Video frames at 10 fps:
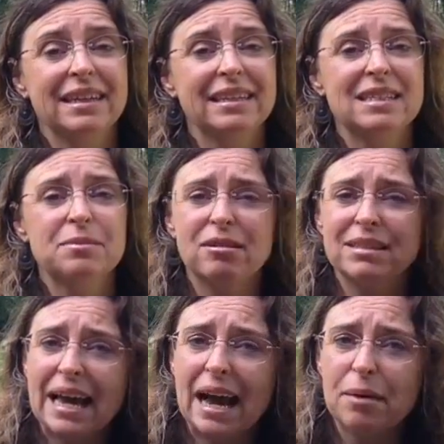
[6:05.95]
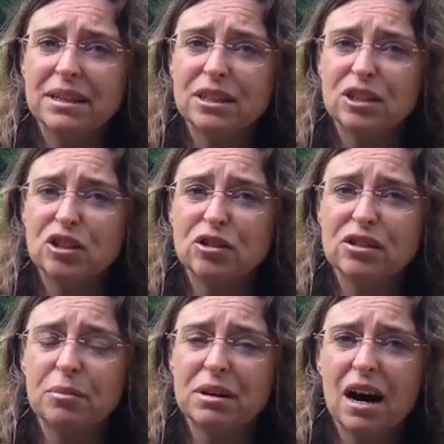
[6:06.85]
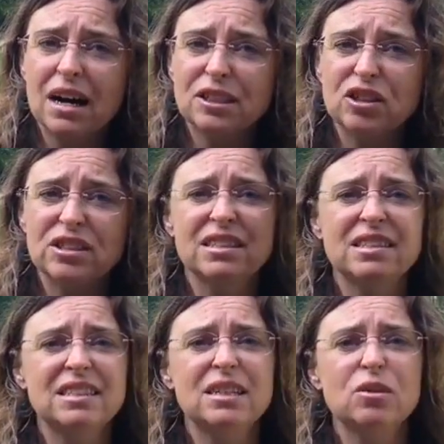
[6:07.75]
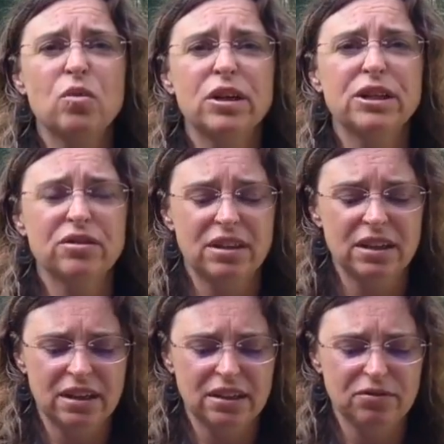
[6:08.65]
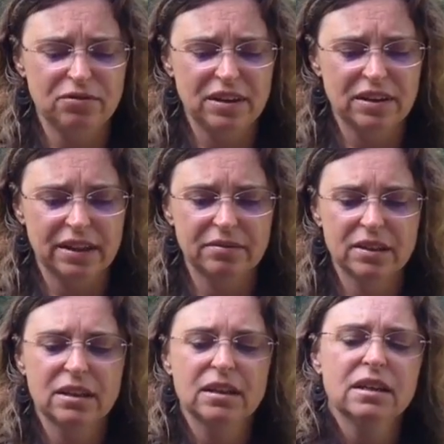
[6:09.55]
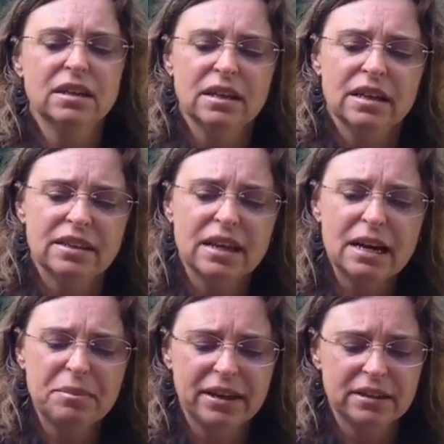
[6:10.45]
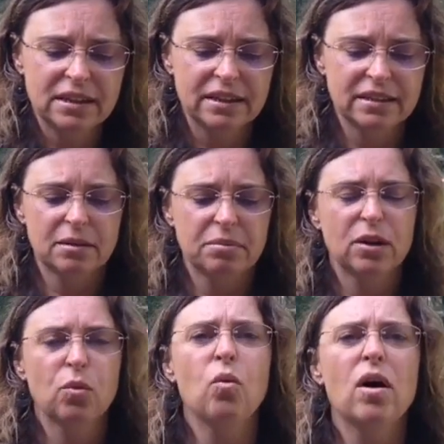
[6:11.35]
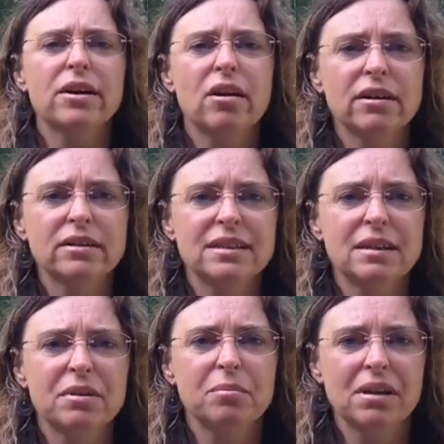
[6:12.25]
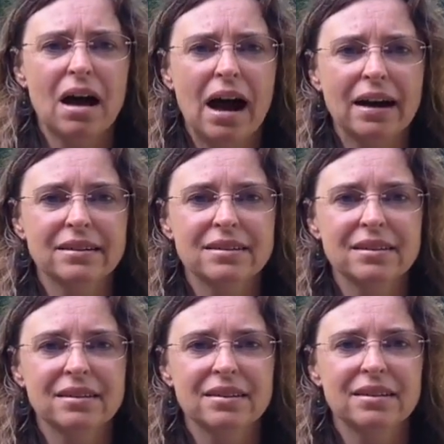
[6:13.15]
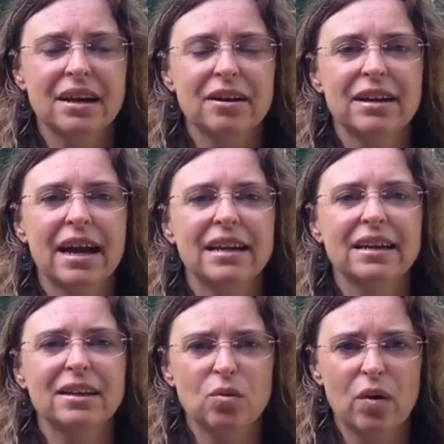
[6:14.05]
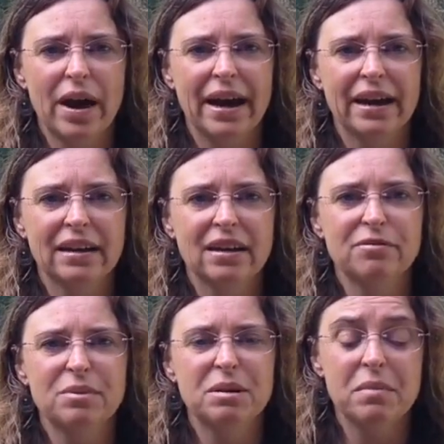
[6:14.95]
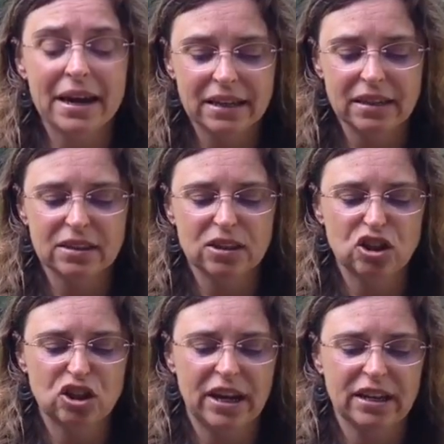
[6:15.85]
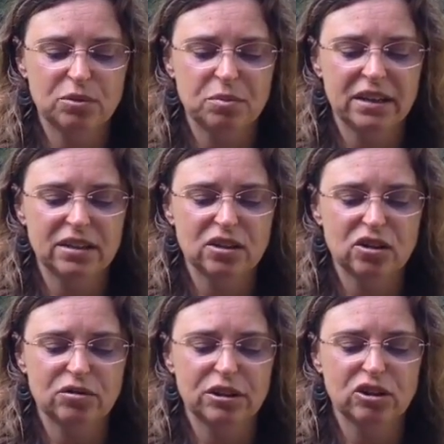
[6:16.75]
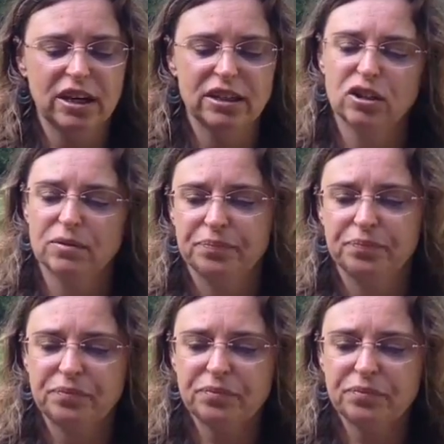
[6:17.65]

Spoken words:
It's about tapping into your subconscious and seeing what you're thinking and feeling. Then I might say something, what are some of the blocks that are getting in the way of me making this change, making this career change?